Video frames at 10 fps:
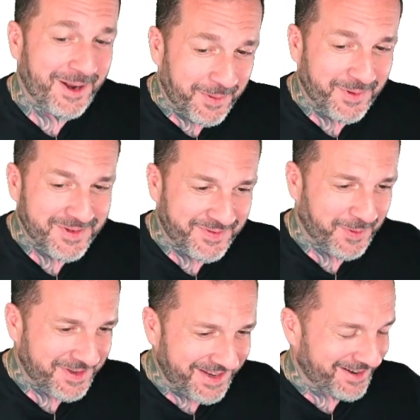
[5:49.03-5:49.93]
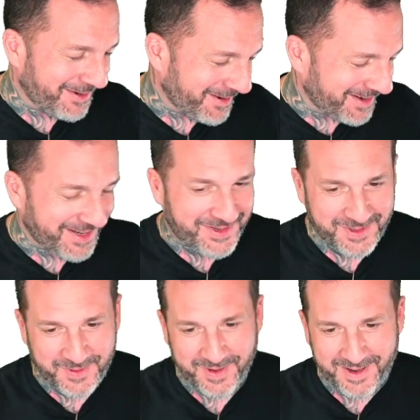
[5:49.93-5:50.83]
read almost 1,400
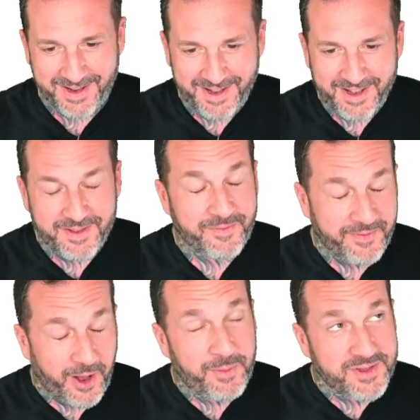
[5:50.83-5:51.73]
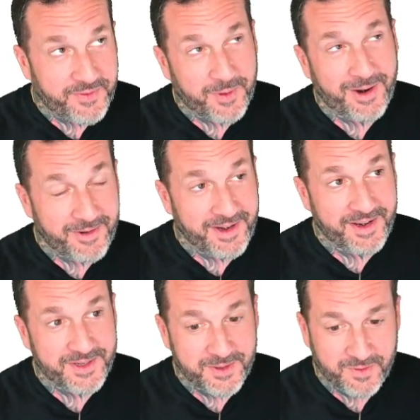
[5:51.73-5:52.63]
additional, uh, almost 400
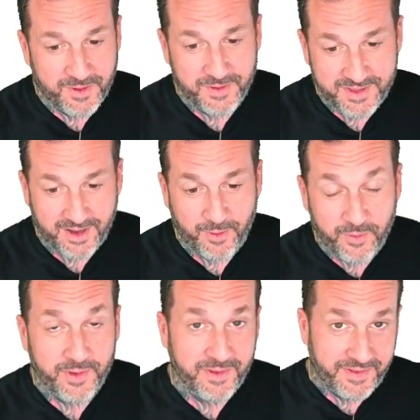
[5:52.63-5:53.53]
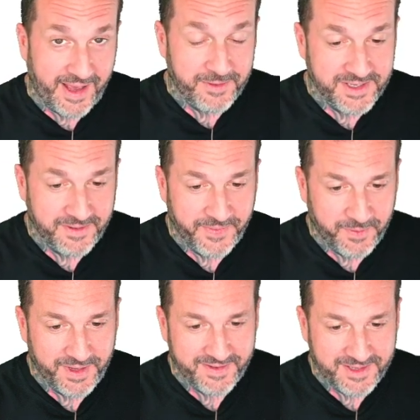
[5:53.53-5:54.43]
additional rows over the 1,000
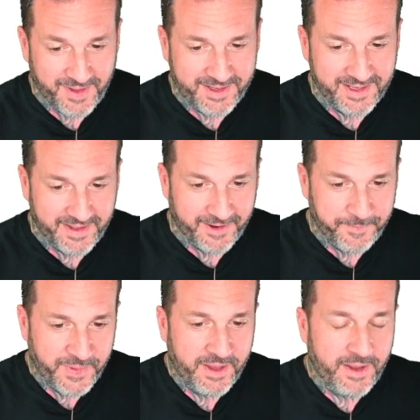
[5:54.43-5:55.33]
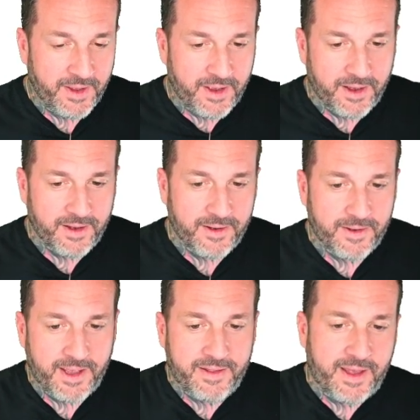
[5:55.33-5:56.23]
that we selected there.
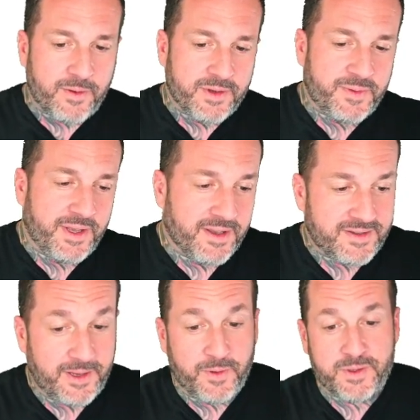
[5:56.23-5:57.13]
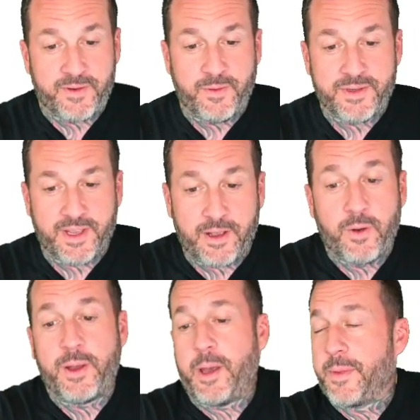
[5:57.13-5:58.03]
Uh, and that was because SQL Server was like,
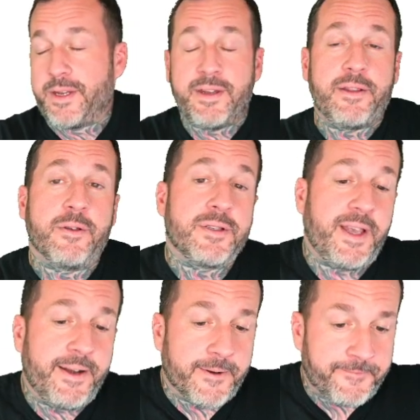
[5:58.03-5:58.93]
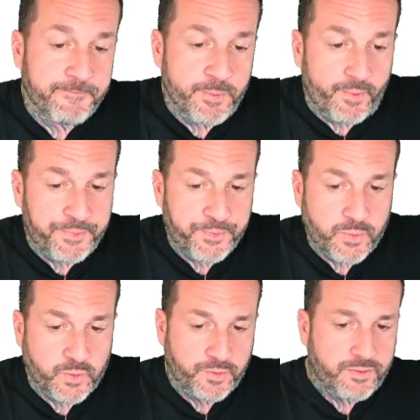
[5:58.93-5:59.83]
oh, I, I might need those later.
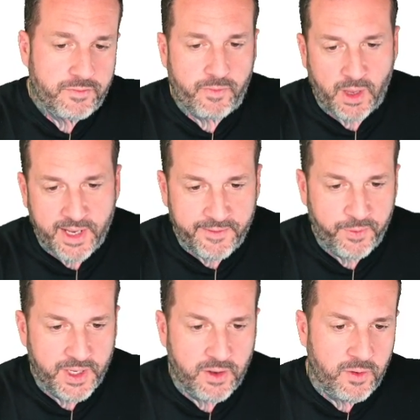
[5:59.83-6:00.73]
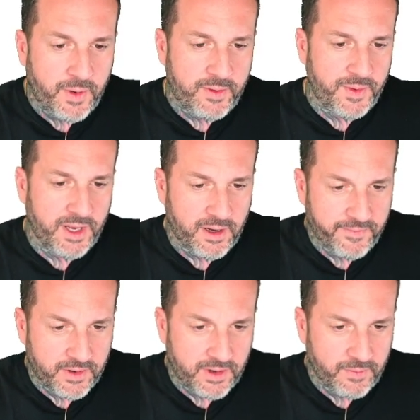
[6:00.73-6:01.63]
And if we go and we
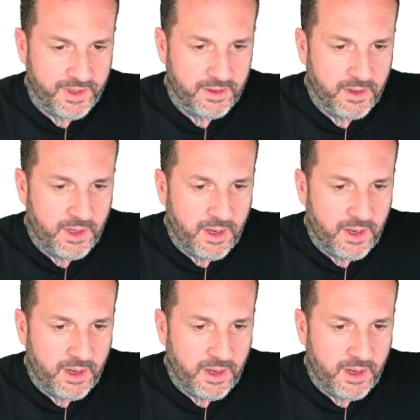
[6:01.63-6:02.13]
hover and we